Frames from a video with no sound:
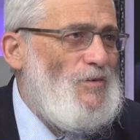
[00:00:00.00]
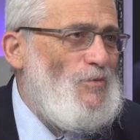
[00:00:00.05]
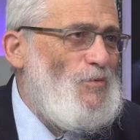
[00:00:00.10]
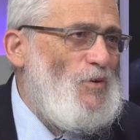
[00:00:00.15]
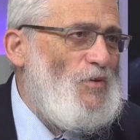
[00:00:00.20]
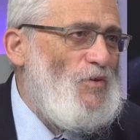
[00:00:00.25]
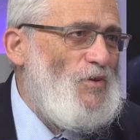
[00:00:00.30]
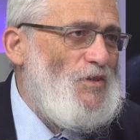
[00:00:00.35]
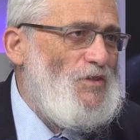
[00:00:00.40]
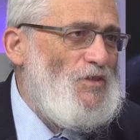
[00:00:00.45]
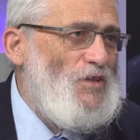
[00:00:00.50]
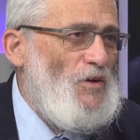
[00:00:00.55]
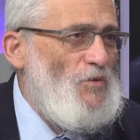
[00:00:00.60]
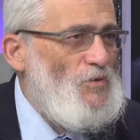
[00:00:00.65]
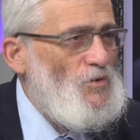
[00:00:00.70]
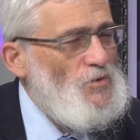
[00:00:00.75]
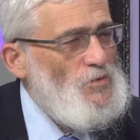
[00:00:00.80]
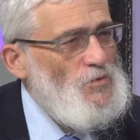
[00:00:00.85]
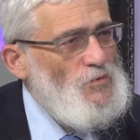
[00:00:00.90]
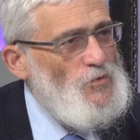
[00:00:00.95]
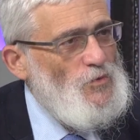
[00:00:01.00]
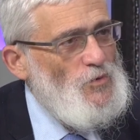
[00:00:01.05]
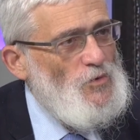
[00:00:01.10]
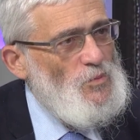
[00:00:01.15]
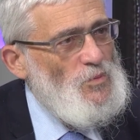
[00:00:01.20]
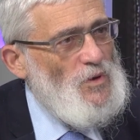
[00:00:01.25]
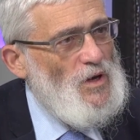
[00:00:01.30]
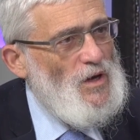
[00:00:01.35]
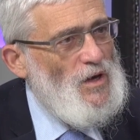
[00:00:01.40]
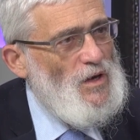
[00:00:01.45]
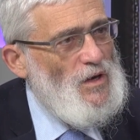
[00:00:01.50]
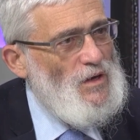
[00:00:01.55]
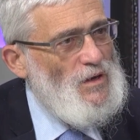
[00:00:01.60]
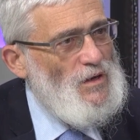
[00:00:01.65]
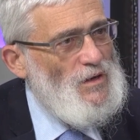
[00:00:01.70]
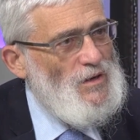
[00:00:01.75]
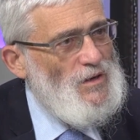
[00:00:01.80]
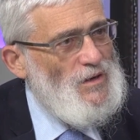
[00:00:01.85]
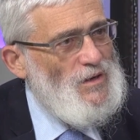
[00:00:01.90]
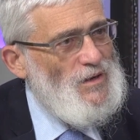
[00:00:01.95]
with each other to form
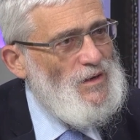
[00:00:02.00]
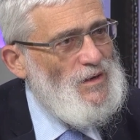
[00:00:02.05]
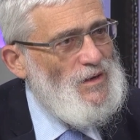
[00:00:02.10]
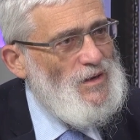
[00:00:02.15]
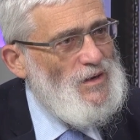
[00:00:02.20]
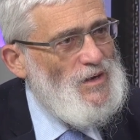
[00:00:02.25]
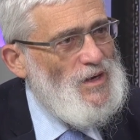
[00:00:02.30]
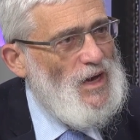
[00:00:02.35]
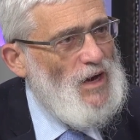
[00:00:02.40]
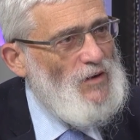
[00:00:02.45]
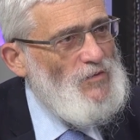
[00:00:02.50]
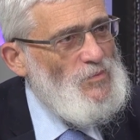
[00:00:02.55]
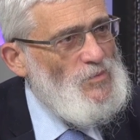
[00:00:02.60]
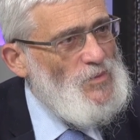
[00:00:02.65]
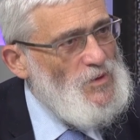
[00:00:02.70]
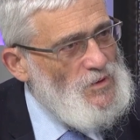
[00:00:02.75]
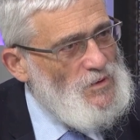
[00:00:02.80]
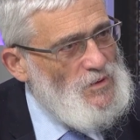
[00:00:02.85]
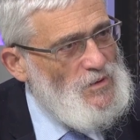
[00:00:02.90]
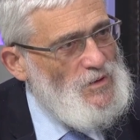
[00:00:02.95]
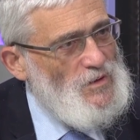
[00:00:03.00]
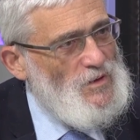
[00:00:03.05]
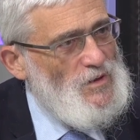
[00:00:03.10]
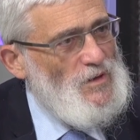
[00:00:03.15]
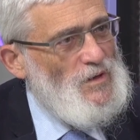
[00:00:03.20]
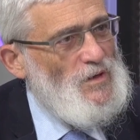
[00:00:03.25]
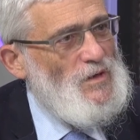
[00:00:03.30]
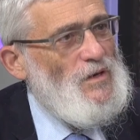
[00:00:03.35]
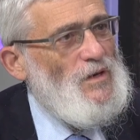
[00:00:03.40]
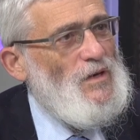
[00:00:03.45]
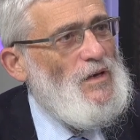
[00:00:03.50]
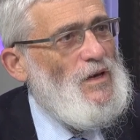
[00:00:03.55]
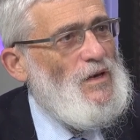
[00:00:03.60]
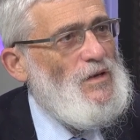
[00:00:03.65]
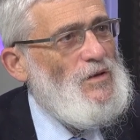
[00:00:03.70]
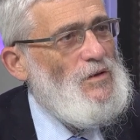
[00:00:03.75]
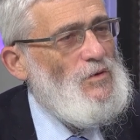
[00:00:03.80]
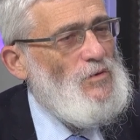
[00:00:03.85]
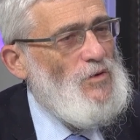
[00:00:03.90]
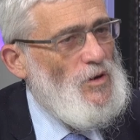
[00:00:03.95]
a government,
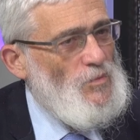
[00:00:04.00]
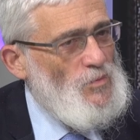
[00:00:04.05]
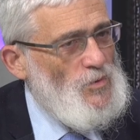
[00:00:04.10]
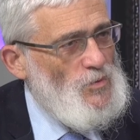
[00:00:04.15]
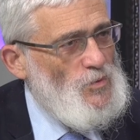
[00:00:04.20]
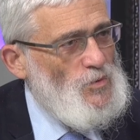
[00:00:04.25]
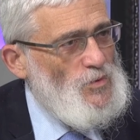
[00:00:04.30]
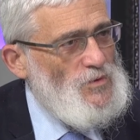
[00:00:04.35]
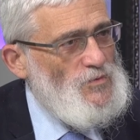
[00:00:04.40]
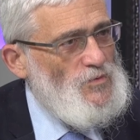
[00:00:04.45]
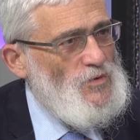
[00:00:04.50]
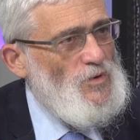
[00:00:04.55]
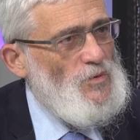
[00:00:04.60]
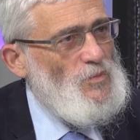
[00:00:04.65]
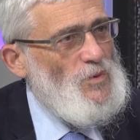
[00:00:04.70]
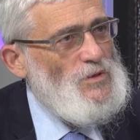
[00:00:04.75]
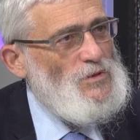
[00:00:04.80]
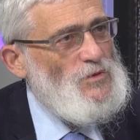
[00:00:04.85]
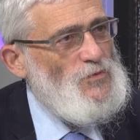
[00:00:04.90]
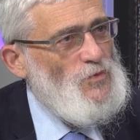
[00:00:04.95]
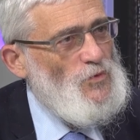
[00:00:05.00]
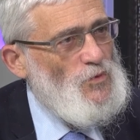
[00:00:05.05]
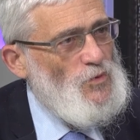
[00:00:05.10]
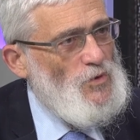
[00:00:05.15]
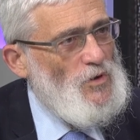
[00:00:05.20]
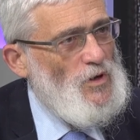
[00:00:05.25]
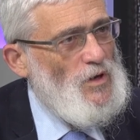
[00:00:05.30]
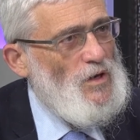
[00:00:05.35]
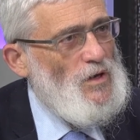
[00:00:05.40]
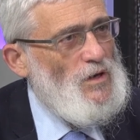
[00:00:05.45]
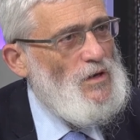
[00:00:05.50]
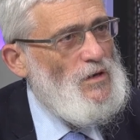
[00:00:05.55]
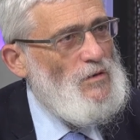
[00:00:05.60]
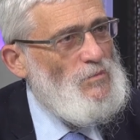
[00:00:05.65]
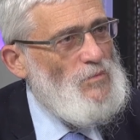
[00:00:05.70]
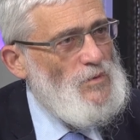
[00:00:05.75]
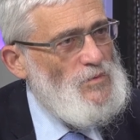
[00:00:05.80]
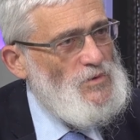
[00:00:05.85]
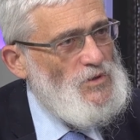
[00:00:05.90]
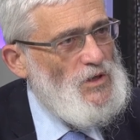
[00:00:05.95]
and the Rebbe was very much for a
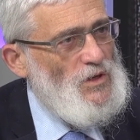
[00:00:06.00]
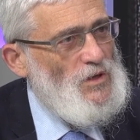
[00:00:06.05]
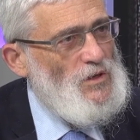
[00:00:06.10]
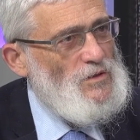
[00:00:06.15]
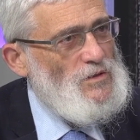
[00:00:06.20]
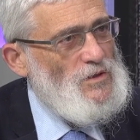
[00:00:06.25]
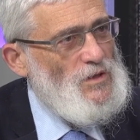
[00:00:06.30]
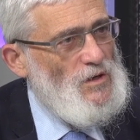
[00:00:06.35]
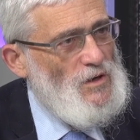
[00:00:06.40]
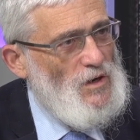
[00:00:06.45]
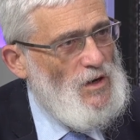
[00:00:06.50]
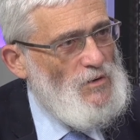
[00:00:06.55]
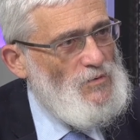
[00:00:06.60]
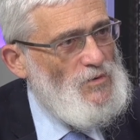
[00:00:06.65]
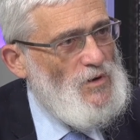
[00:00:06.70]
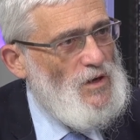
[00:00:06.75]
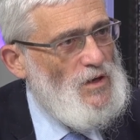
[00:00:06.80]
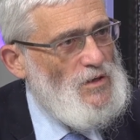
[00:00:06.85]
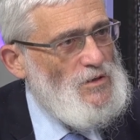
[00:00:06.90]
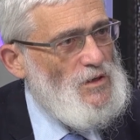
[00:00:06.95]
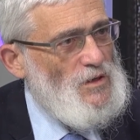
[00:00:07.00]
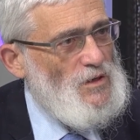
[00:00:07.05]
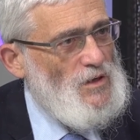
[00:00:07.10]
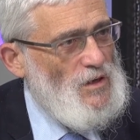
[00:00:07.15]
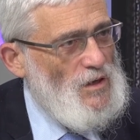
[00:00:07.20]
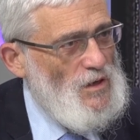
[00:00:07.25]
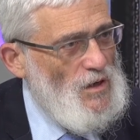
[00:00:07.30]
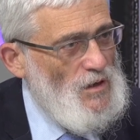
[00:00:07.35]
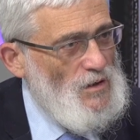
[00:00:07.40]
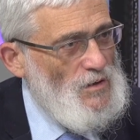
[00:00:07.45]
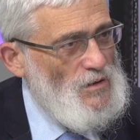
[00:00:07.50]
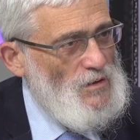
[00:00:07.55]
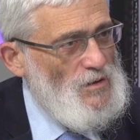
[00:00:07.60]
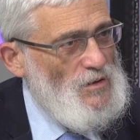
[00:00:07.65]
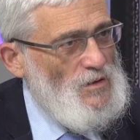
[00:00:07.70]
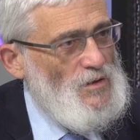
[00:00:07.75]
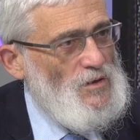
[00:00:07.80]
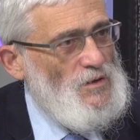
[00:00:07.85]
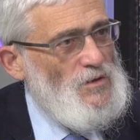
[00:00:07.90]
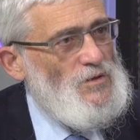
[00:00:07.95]
Memshalat Tzara v'Chazaka.
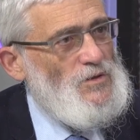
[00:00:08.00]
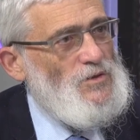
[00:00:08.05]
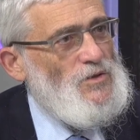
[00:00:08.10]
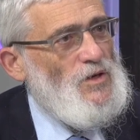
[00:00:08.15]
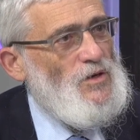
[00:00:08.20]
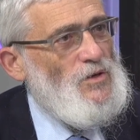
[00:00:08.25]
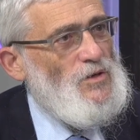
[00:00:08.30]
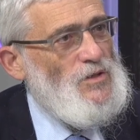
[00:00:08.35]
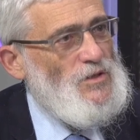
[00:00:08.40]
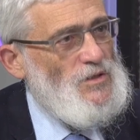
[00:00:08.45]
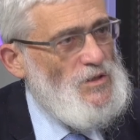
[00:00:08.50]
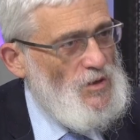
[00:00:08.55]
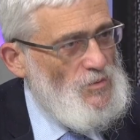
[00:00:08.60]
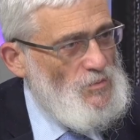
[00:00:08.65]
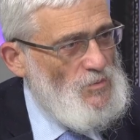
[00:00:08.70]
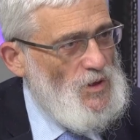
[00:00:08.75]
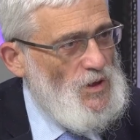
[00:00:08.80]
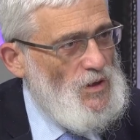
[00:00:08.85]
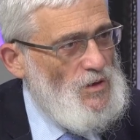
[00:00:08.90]
So he sent me at